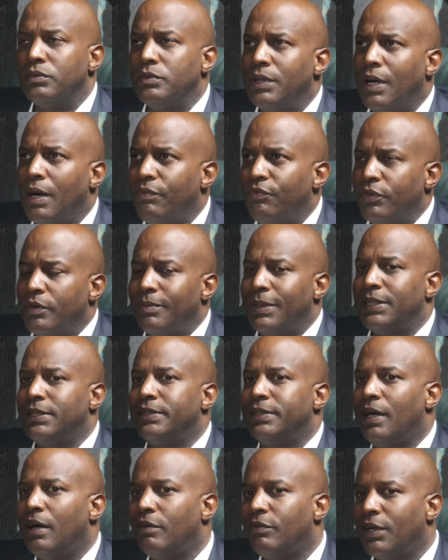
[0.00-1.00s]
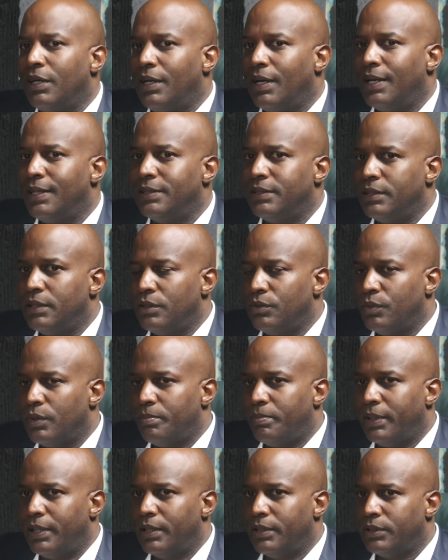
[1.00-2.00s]
Well, for myself, I like dealing
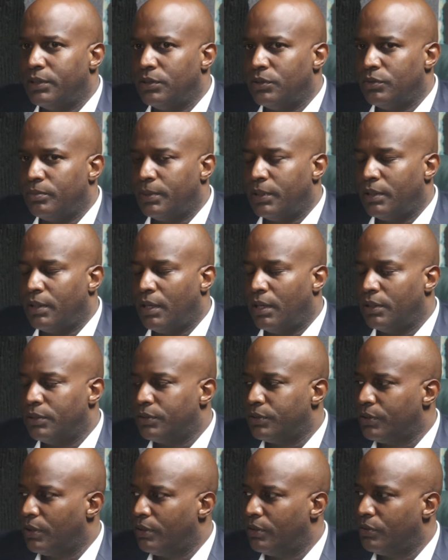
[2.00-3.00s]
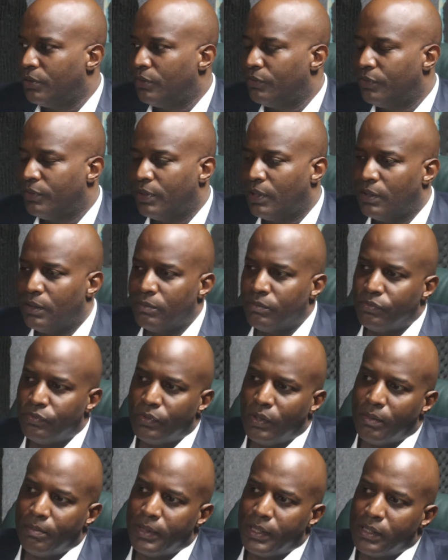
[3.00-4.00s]
with patients because, mm-hmm. don't forget, I'm
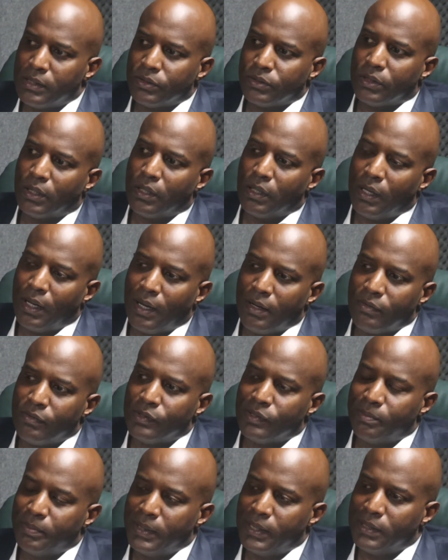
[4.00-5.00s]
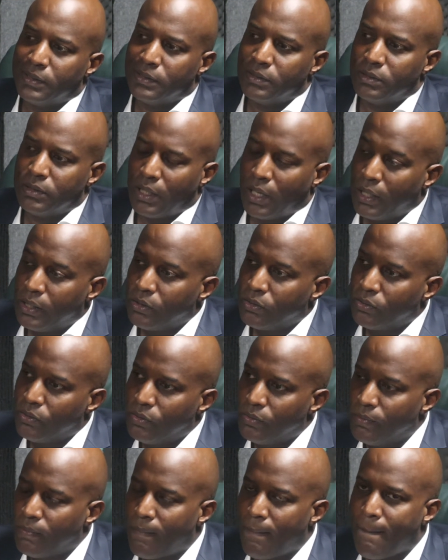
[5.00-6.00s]
from here. So a lot of the patients I
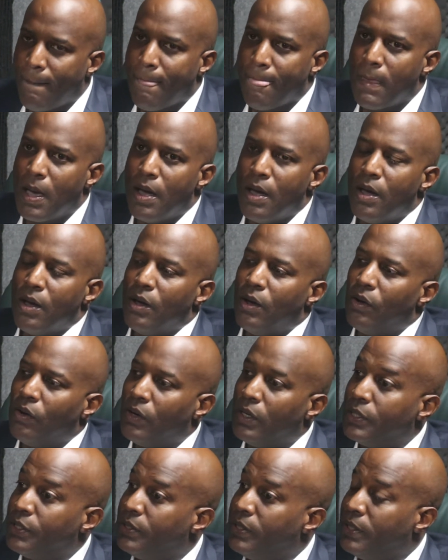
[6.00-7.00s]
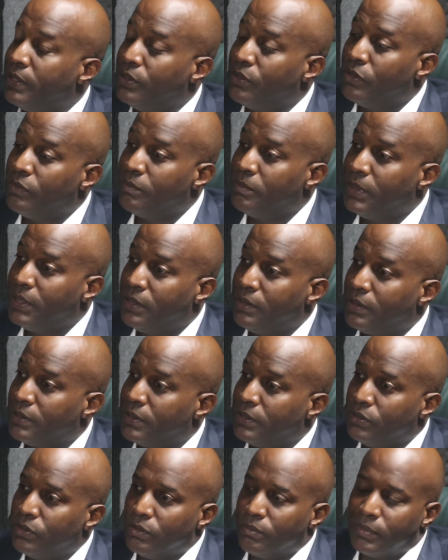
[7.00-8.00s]
know, or they know me, or
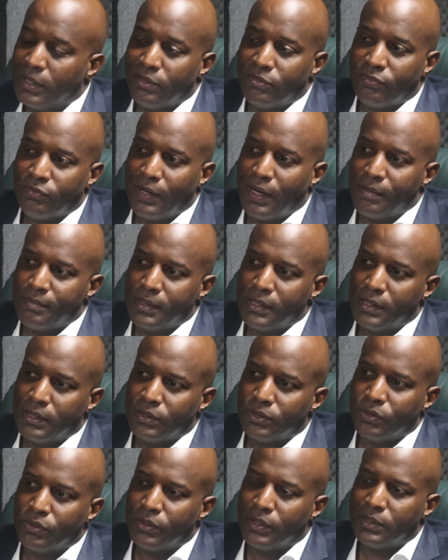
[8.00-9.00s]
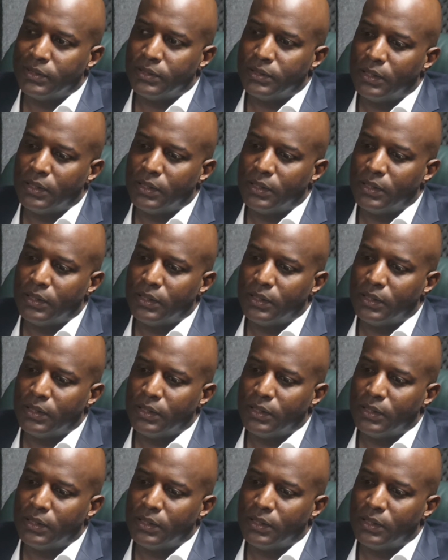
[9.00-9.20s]
they know my family. So